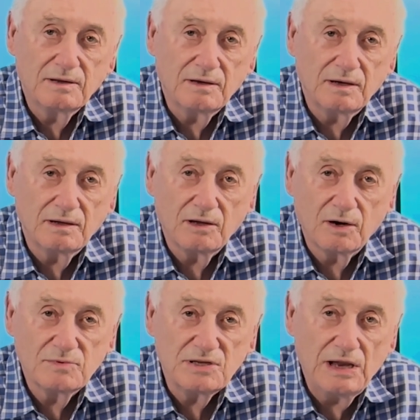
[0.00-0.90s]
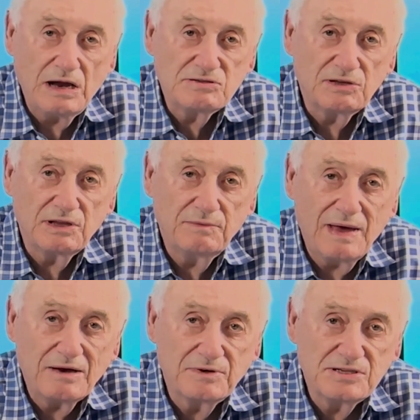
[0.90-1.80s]
uh, alarms in there so the
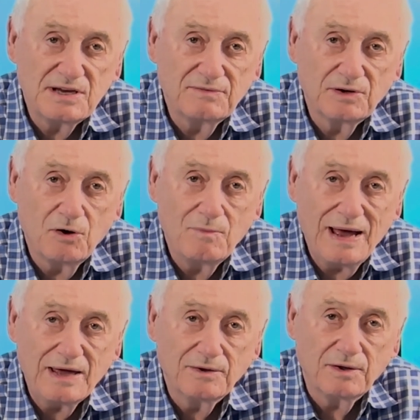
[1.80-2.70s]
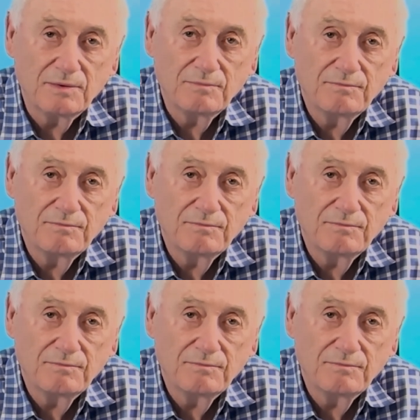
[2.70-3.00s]
batteries never go bad on